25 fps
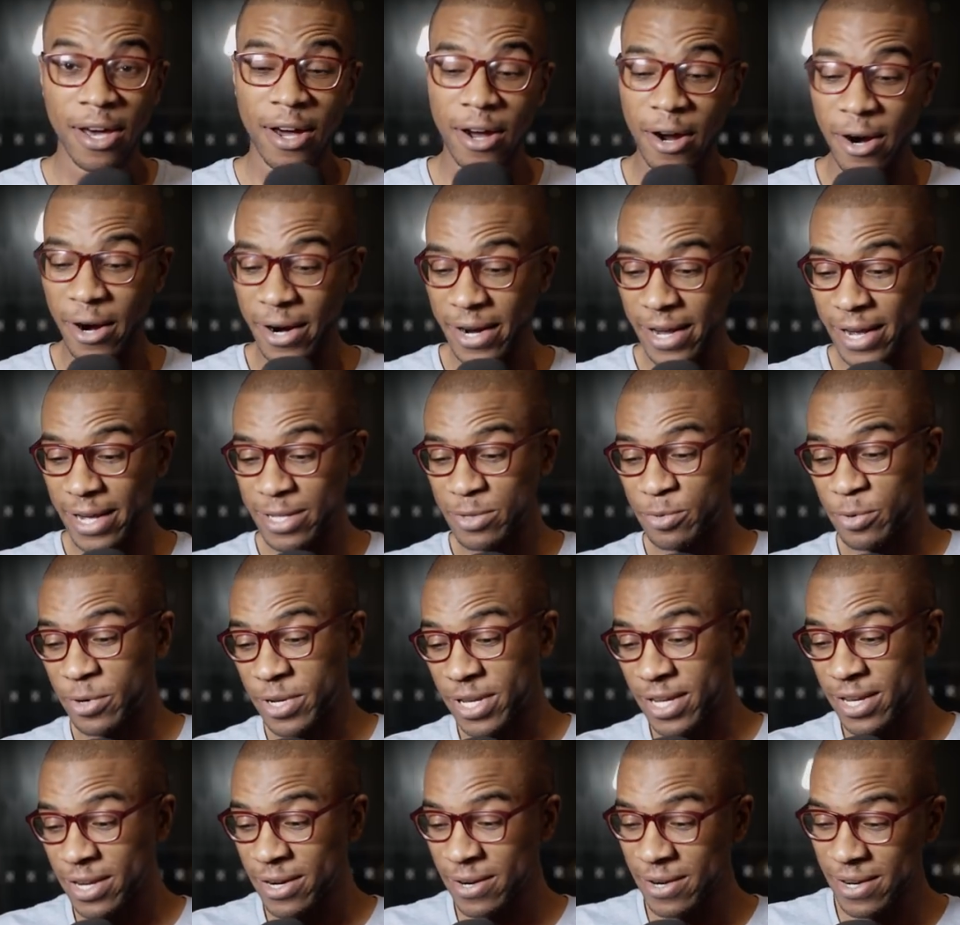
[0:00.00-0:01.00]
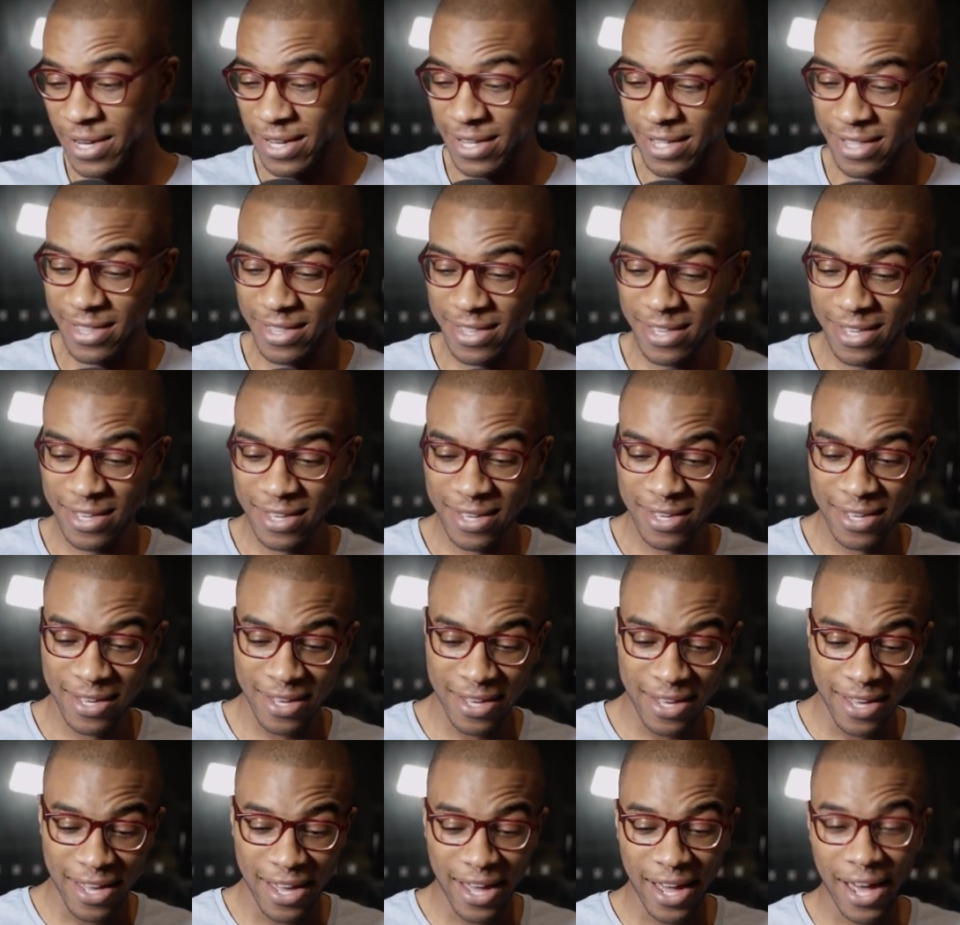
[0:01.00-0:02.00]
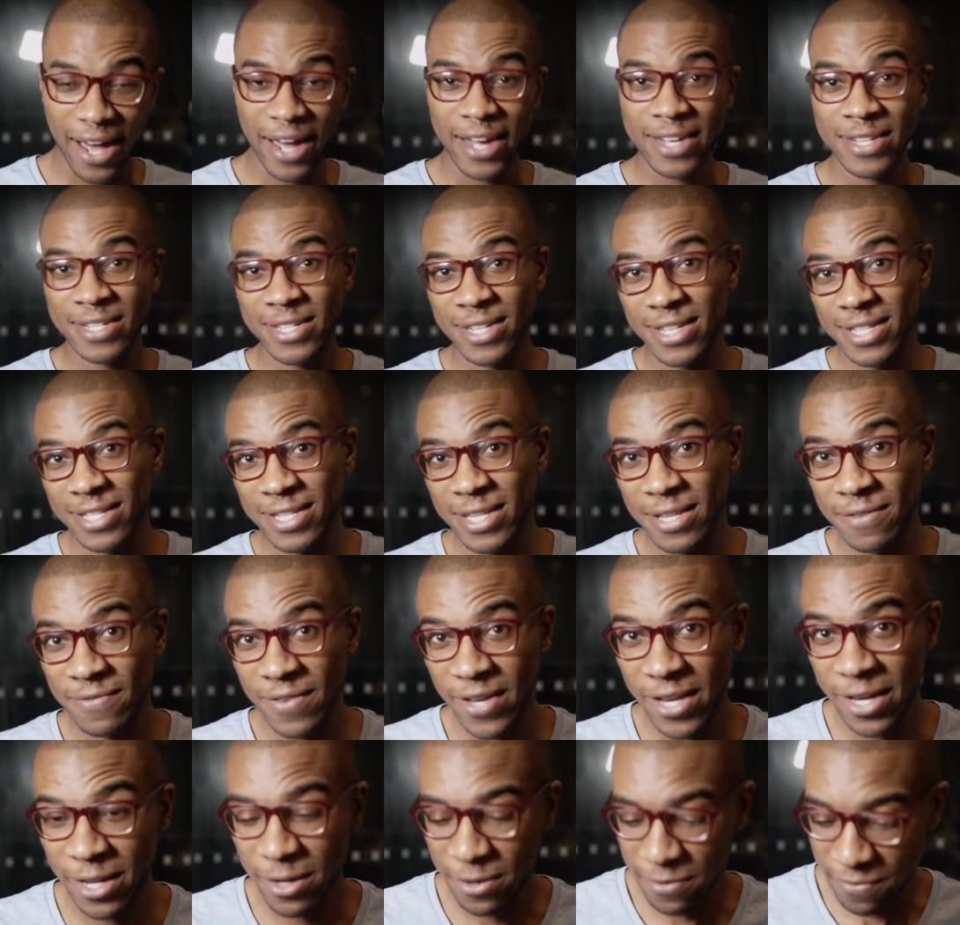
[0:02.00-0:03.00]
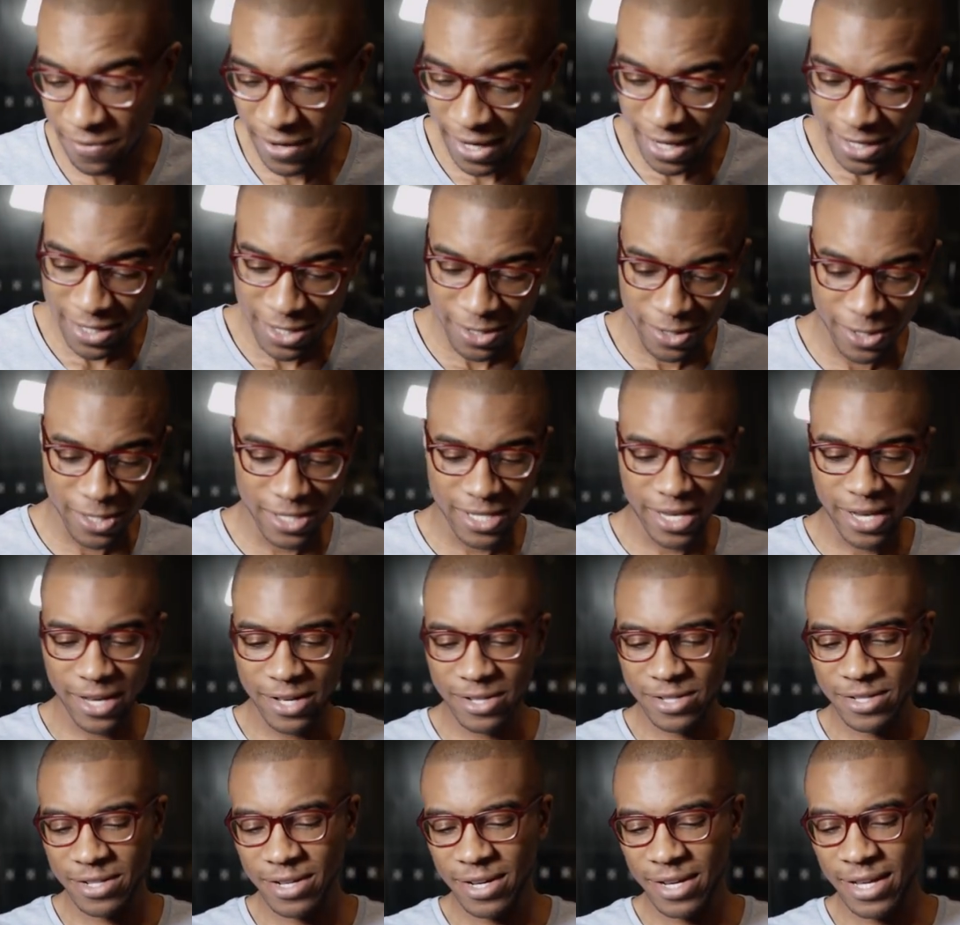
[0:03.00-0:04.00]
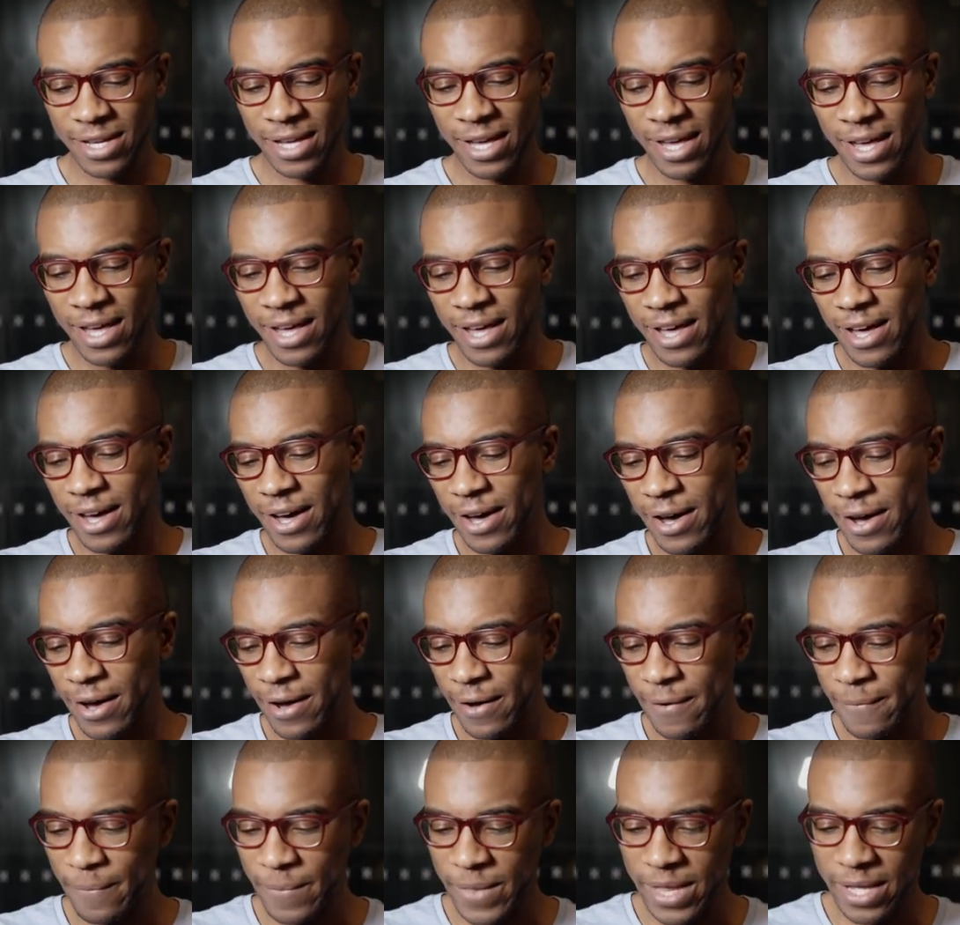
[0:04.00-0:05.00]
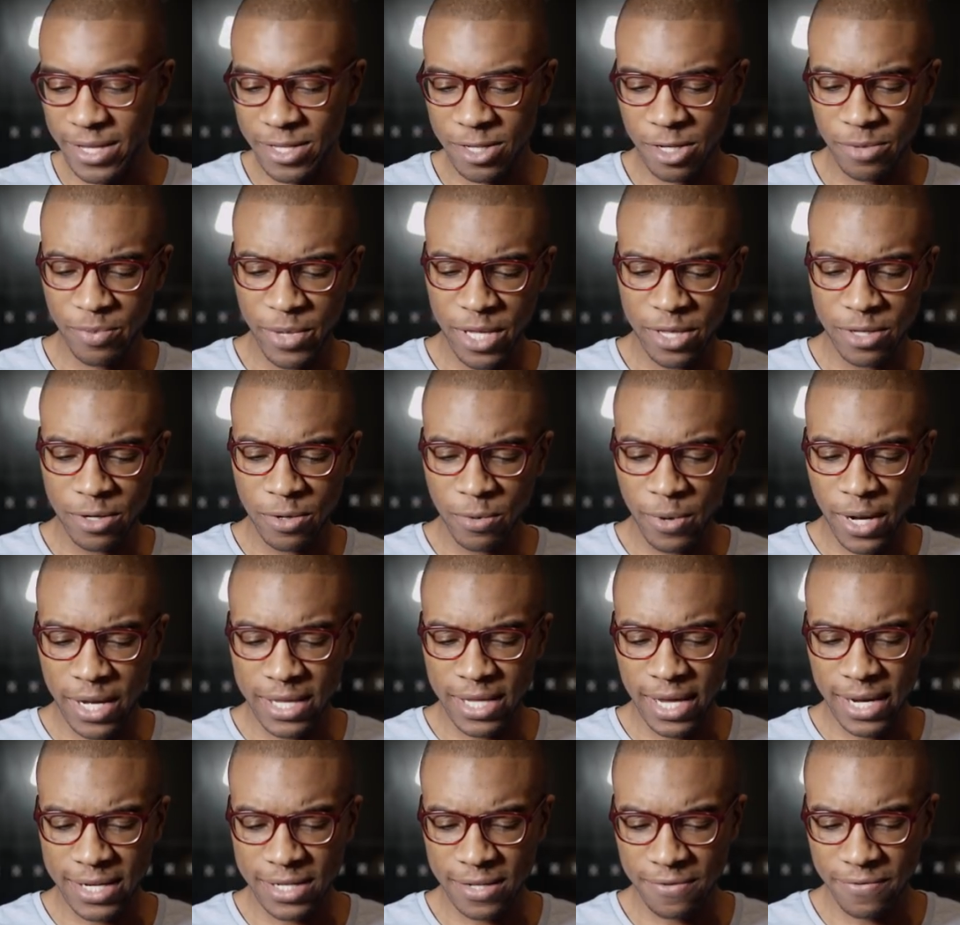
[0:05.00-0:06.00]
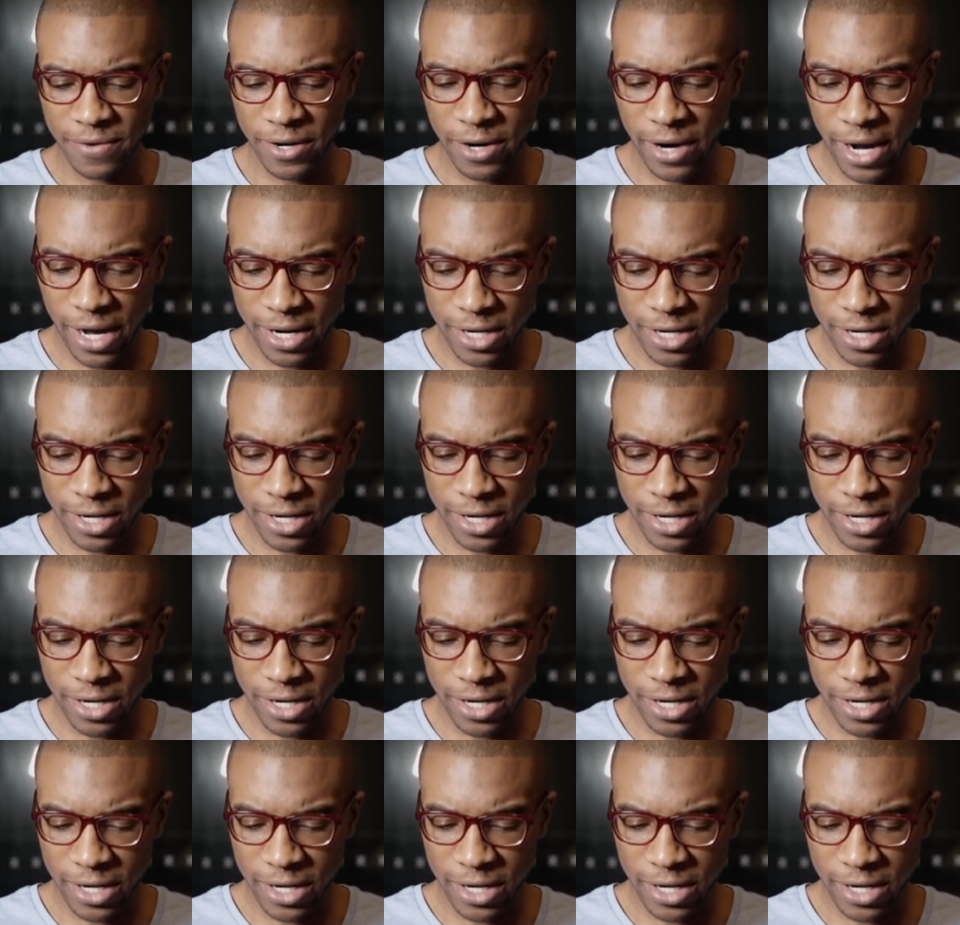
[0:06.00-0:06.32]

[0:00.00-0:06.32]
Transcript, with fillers: All right, guys, we're here in the IGTV interface. You can take a look. Um, it took me a little while to actually figure out